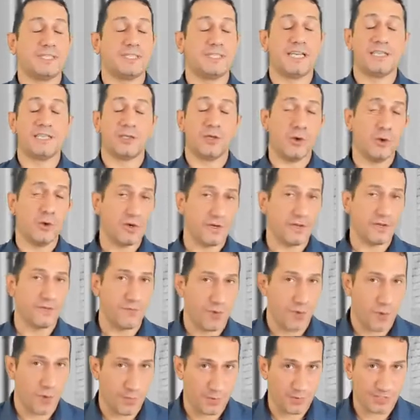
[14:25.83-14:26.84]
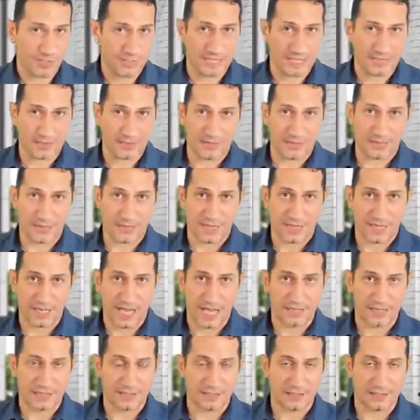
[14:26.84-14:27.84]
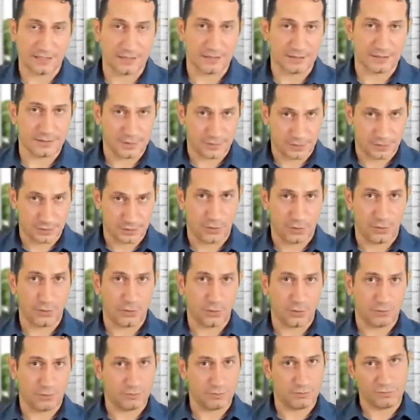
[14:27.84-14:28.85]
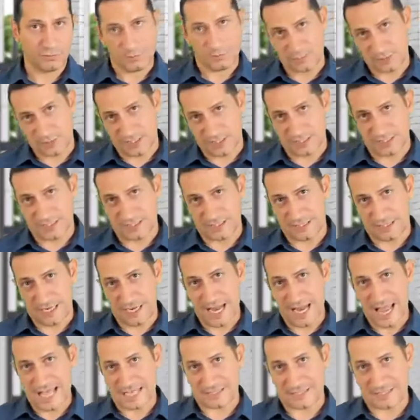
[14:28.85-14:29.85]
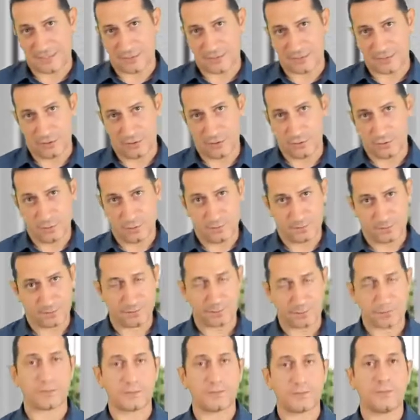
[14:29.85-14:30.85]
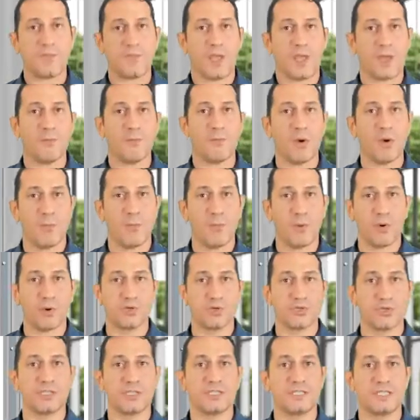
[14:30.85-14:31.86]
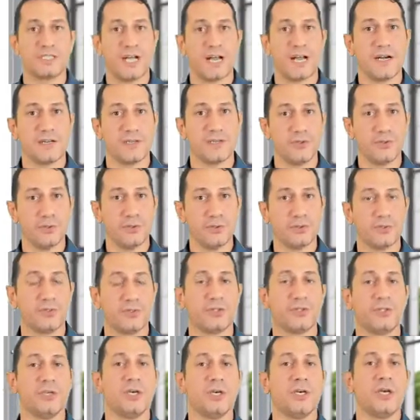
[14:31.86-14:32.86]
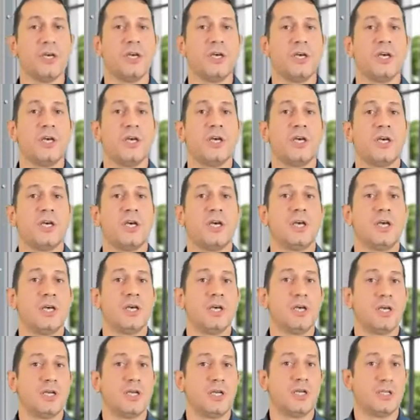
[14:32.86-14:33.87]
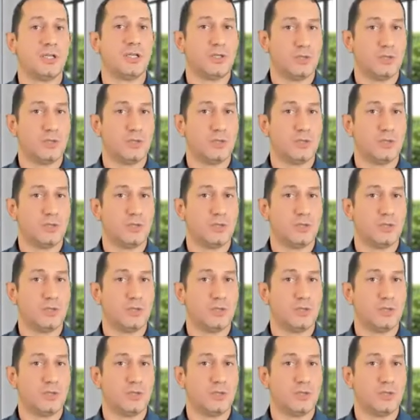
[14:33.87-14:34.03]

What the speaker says: only 4% of the cattle. So it's less. So proportions are used to